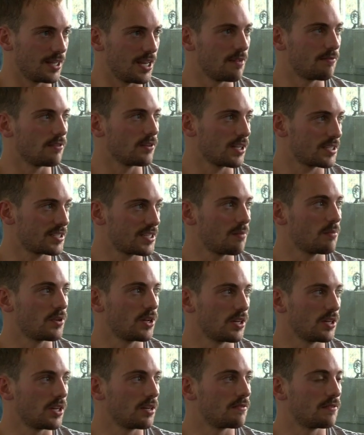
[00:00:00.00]
level of stamina
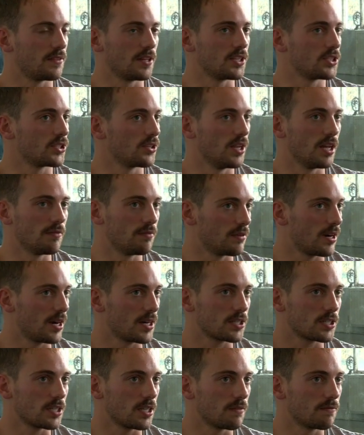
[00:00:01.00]
you need for this, you're never
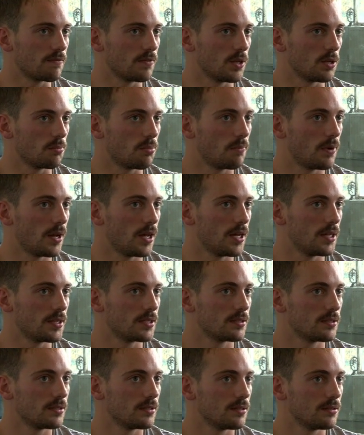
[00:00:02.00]
actually fully prepared
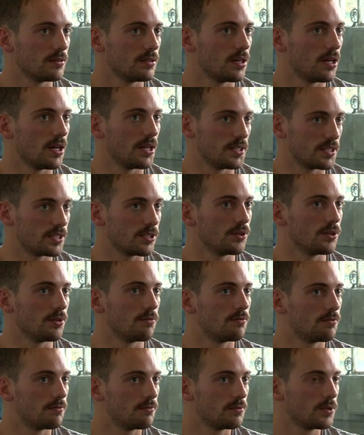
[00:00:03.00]
until
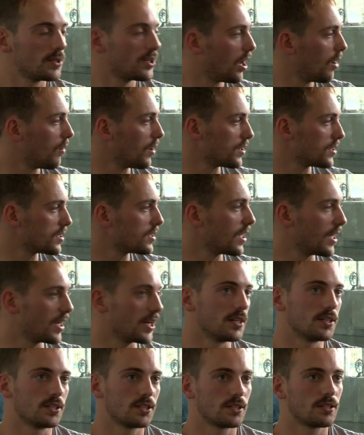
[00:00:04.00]
you go on
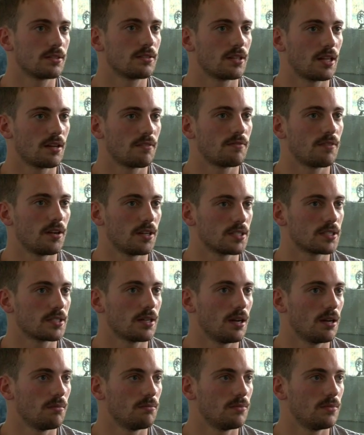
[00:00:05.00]
stage that first
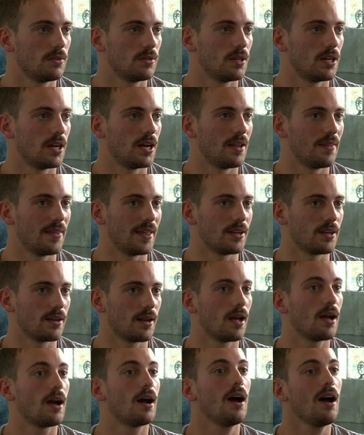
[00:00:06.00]
time. And then you're
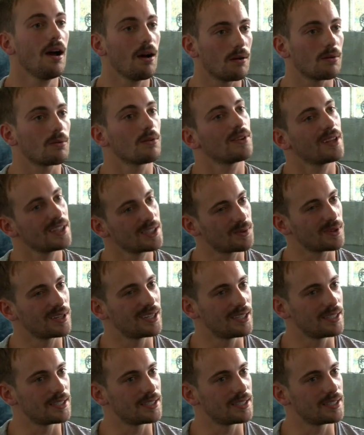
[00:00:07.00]
like, oh, that's what it